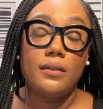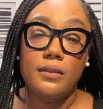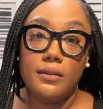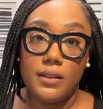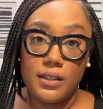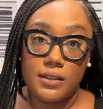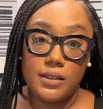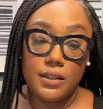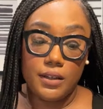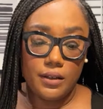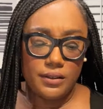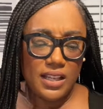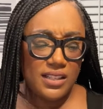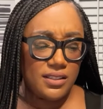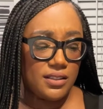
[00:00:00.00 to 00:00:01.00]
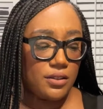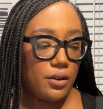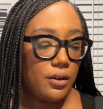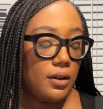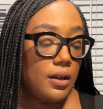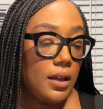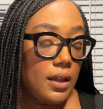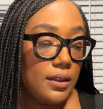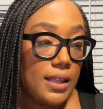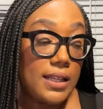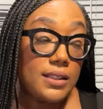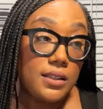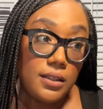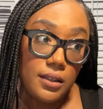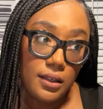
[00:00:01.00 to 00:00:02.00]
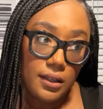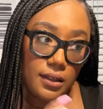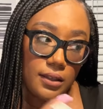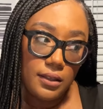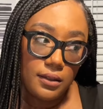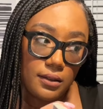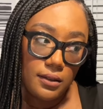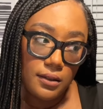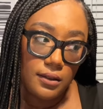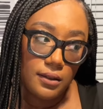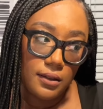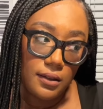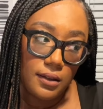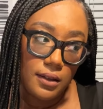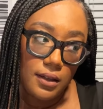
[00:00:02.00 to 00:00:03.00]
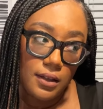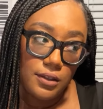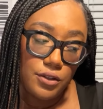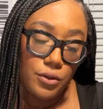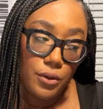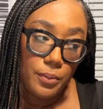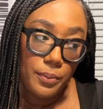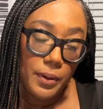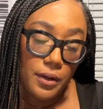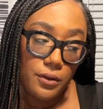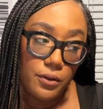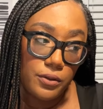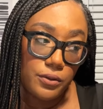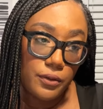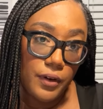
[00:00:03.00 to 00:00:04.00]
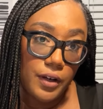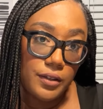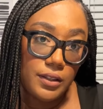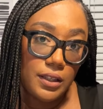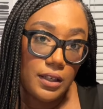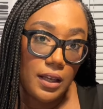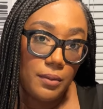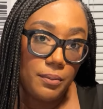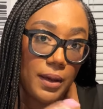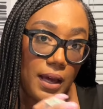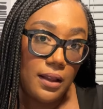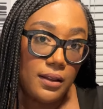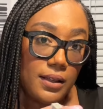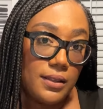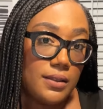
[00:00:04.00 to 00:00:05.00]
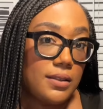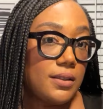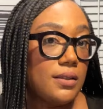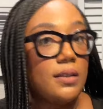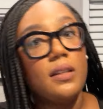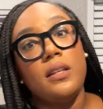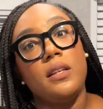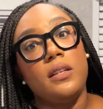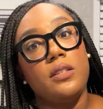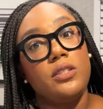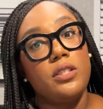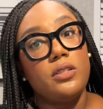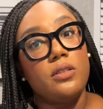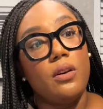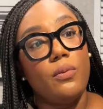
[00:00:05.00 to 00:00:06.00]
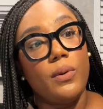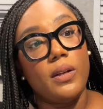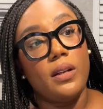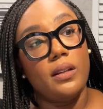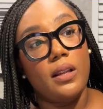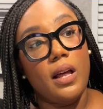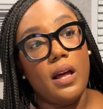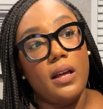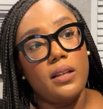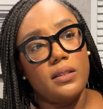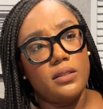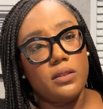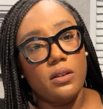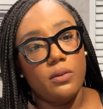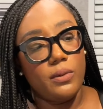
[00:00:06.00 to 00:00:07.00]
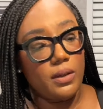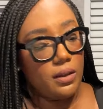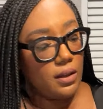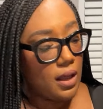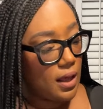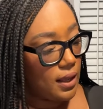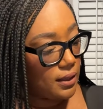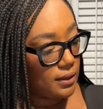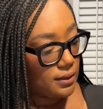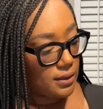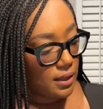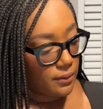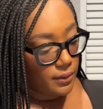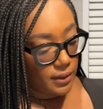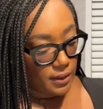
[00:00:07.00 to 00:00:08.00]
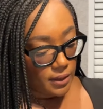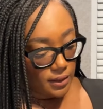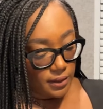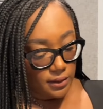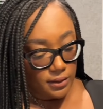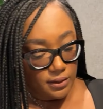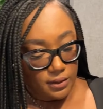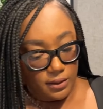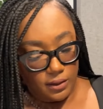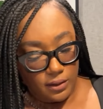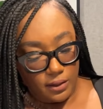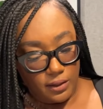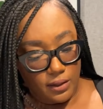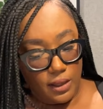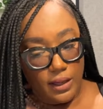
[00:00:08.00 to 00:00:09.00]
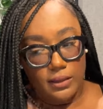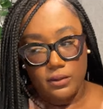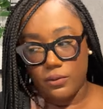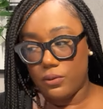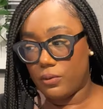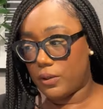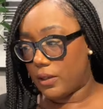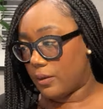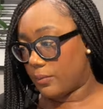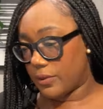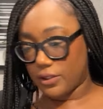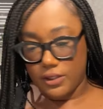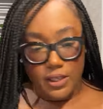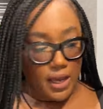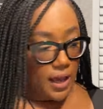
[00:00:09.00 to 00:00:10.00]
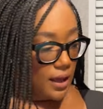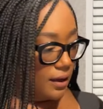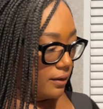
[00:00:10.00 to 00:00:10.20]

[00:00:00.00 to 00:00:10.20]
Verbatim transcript: this year. That's that's good to a Pentacles reverse and imbalance. She's gonna win a lot. Is she gonna win a lot? Is that what it is? Yes, who the Empress child?